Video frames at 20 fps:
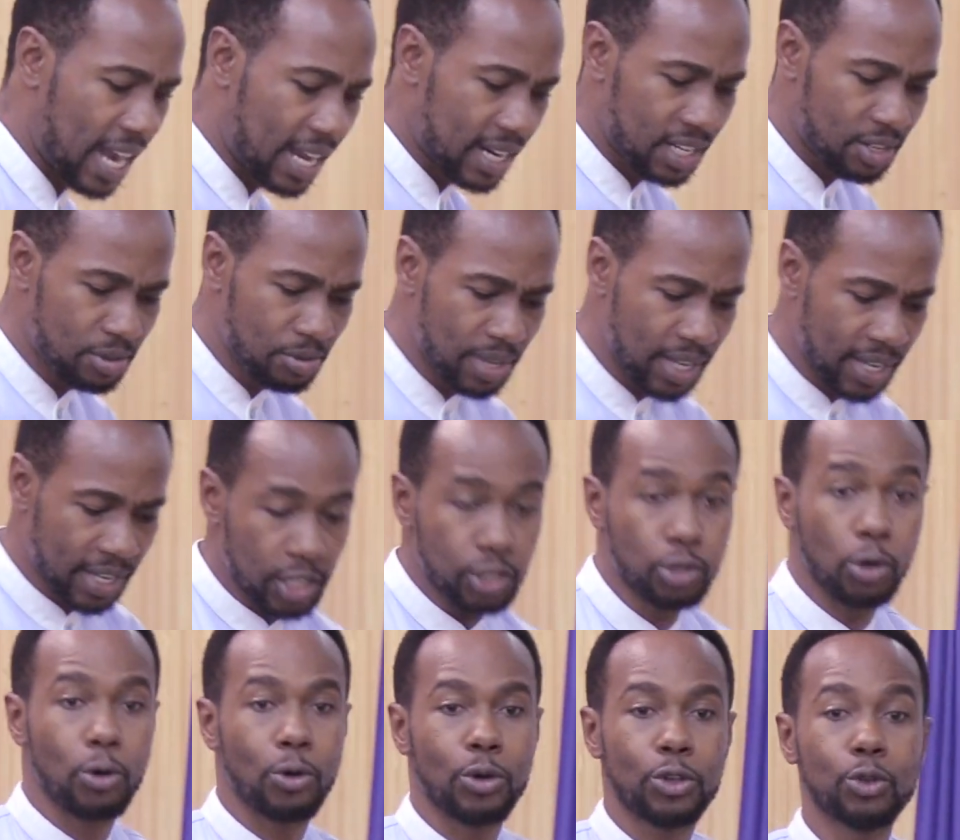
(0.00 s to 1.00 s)
Hallelujah.
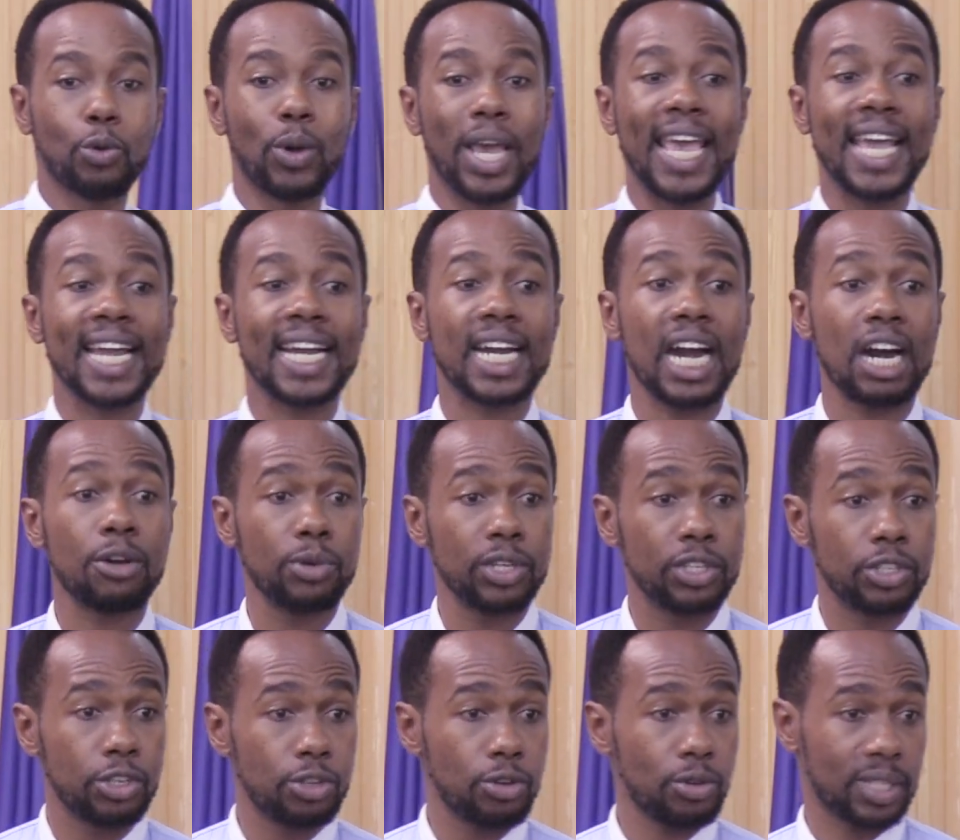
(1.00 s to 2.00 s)
So you
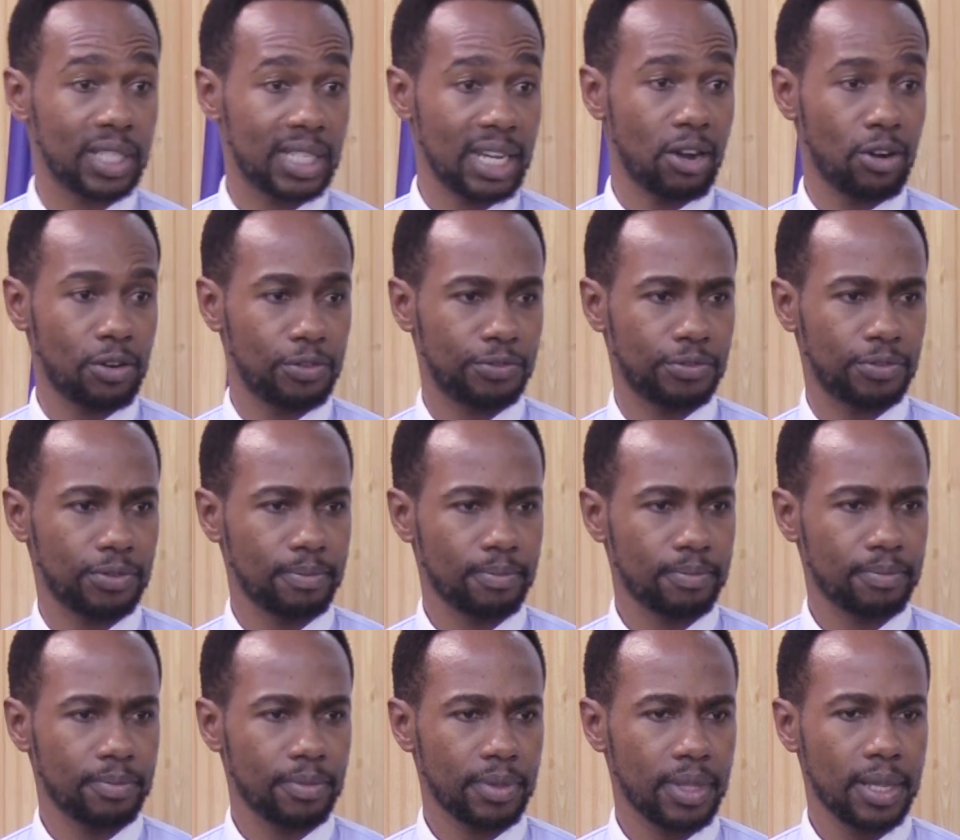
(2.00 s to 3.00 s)
encouraged yourself.
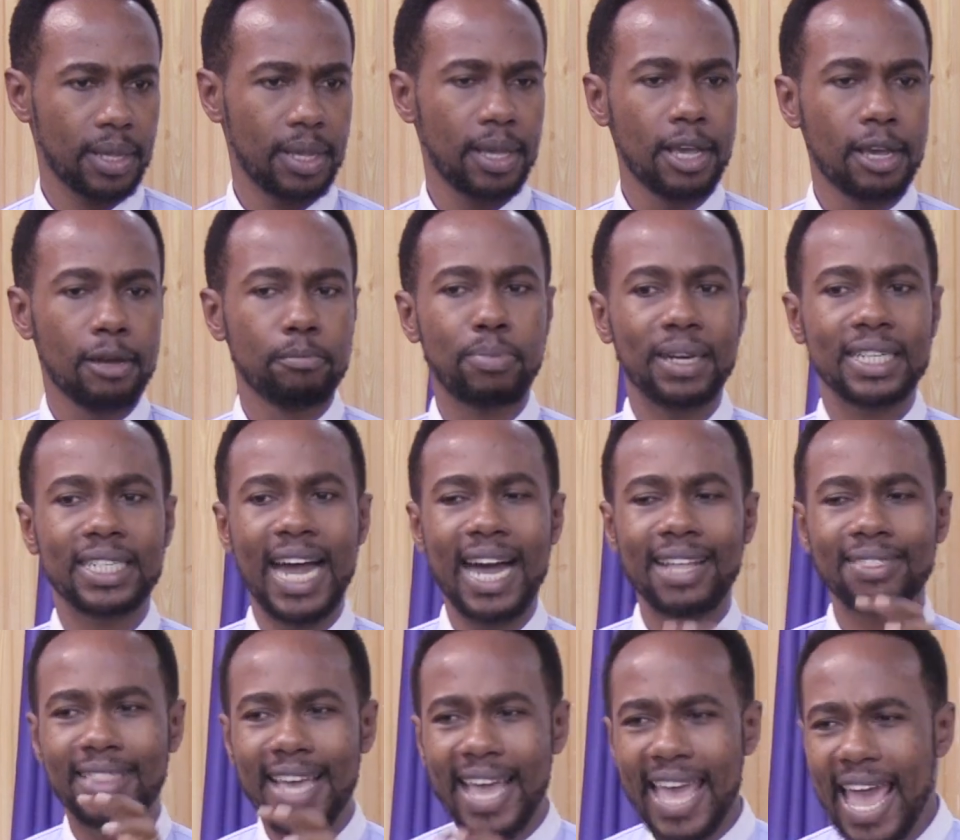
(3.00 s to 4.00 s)
But
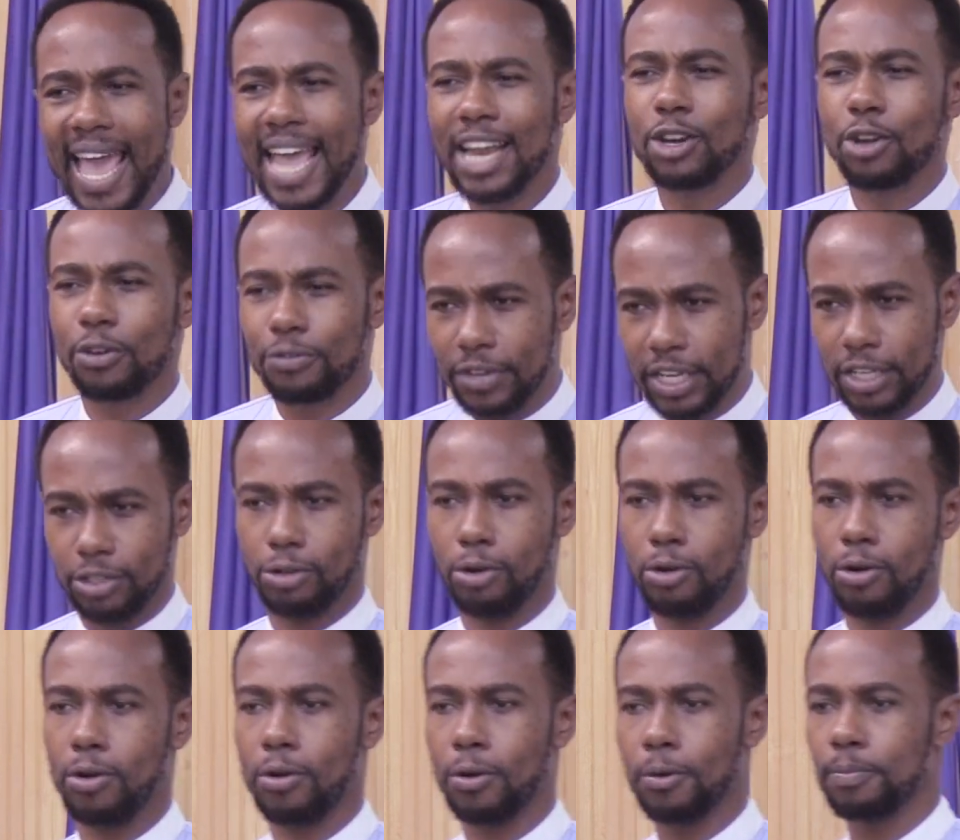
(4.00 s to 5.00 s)
at the end of it
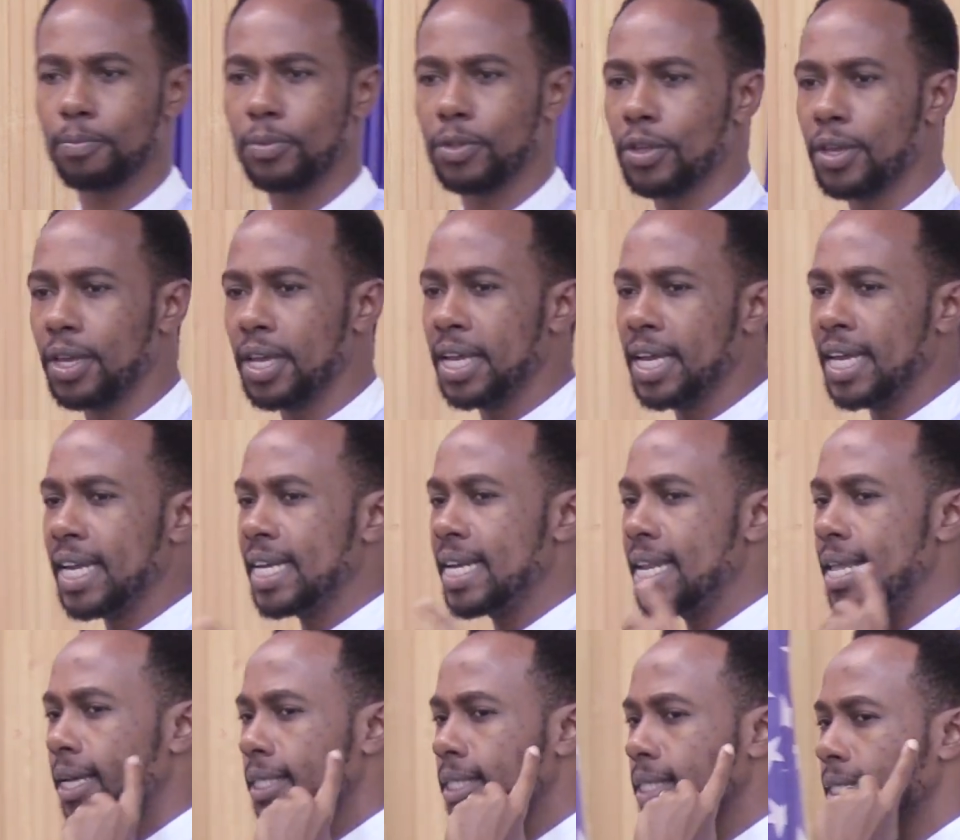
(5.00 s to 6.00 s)
all,
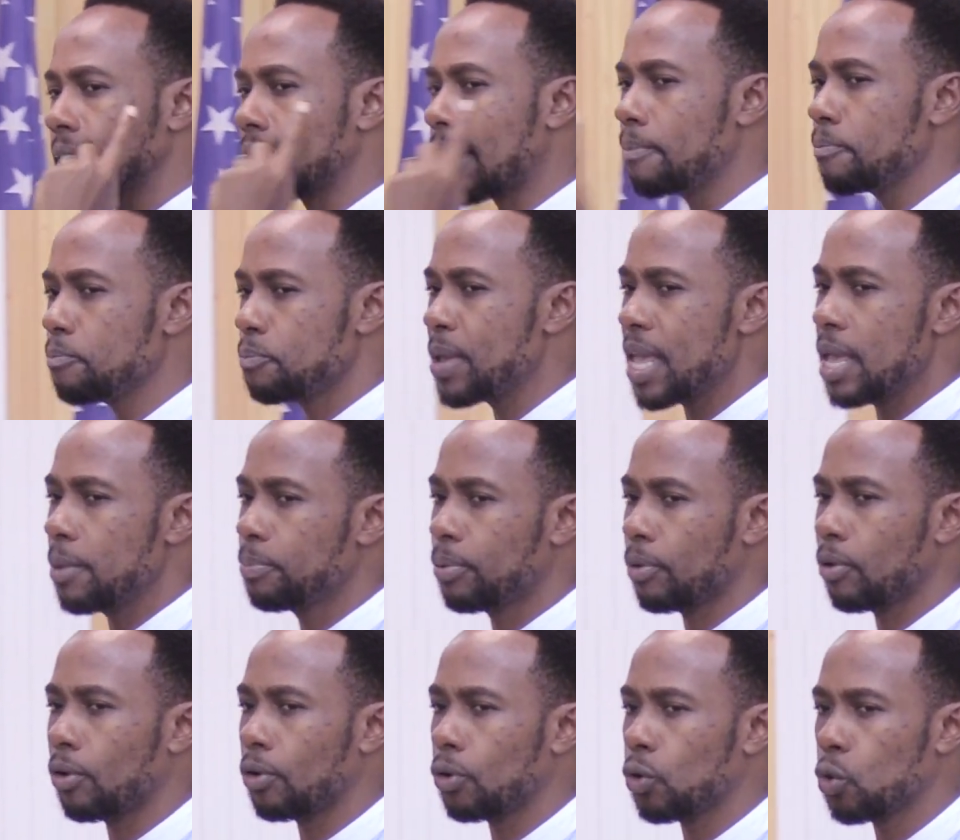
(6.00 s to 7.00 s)
there are some
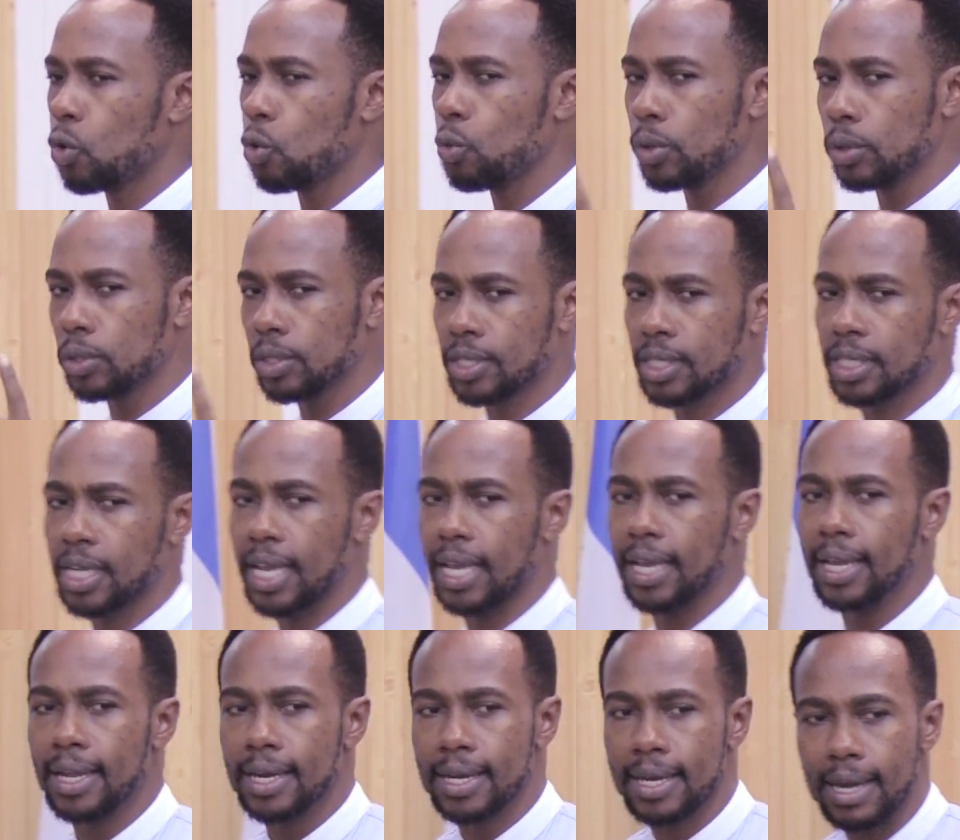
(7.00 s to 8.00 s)
people who will
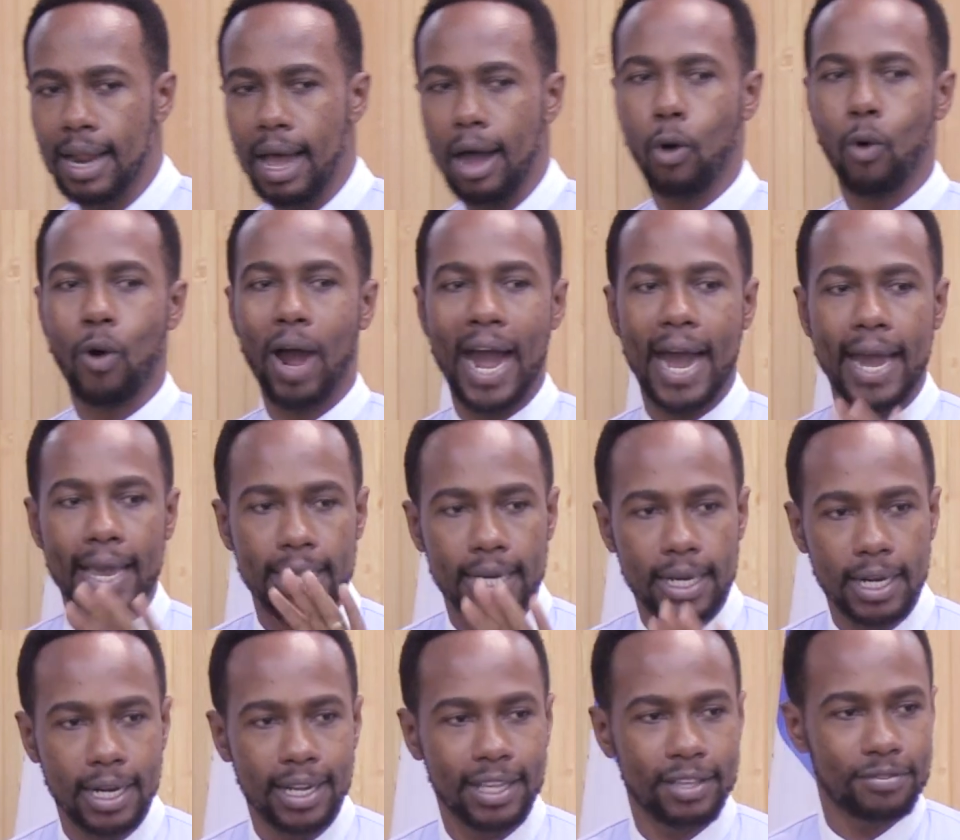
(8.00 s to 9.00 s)
say, now I
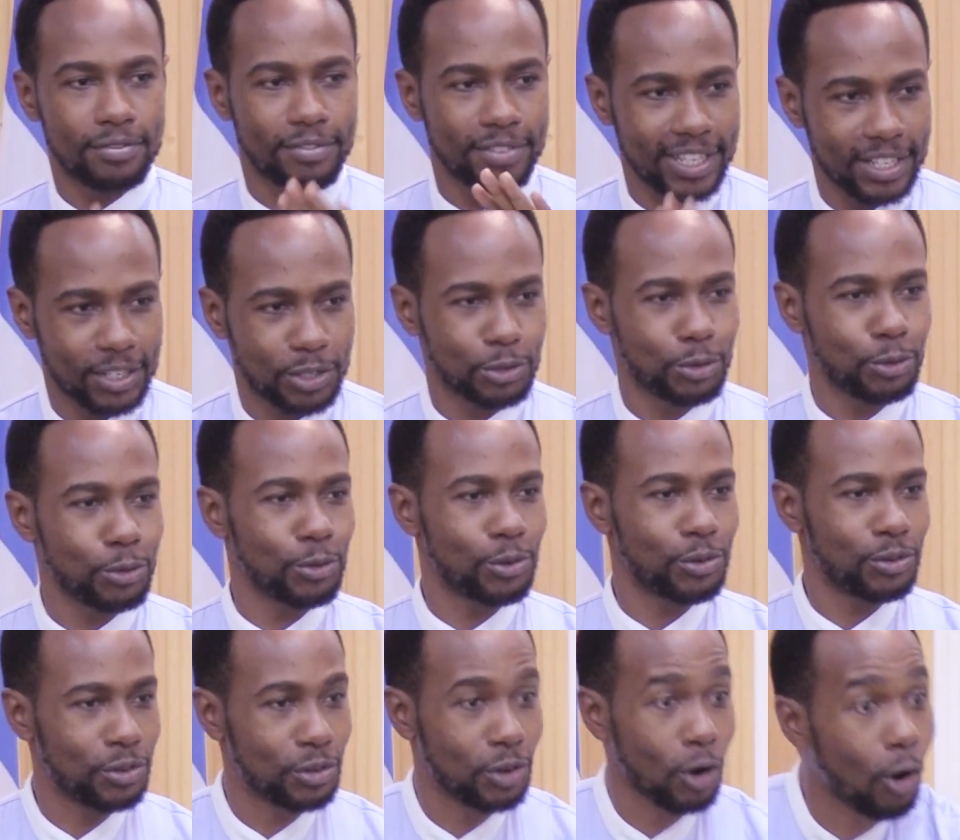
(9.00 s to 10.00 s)
leave it to
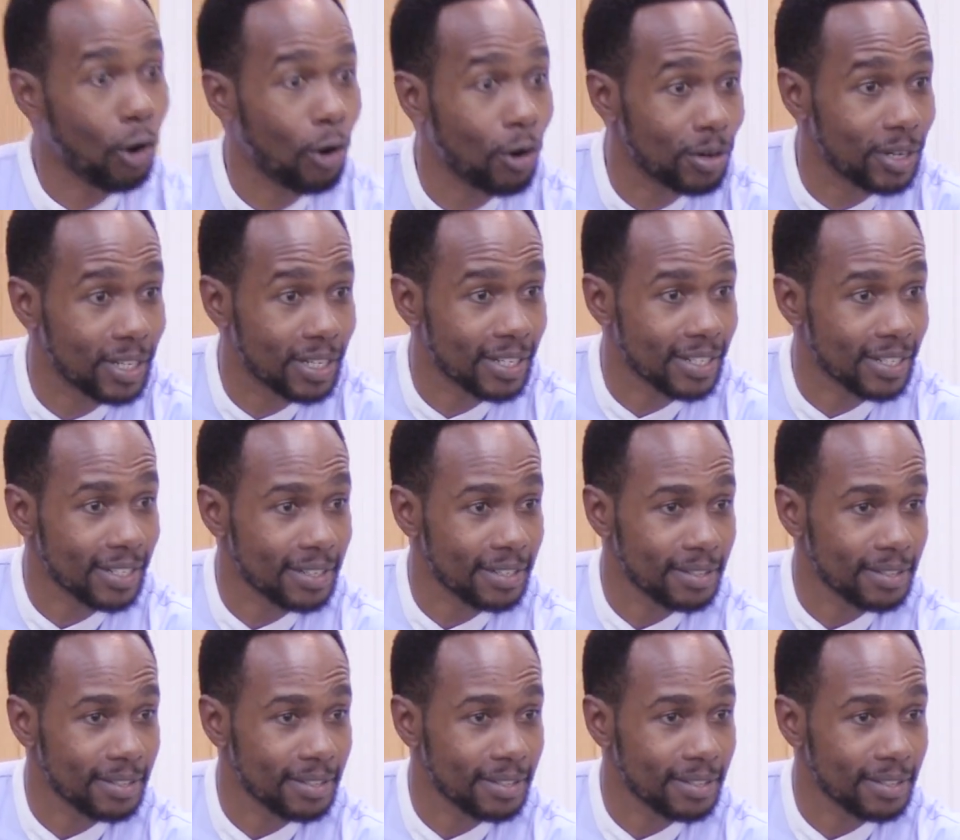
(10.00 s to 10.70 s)
God.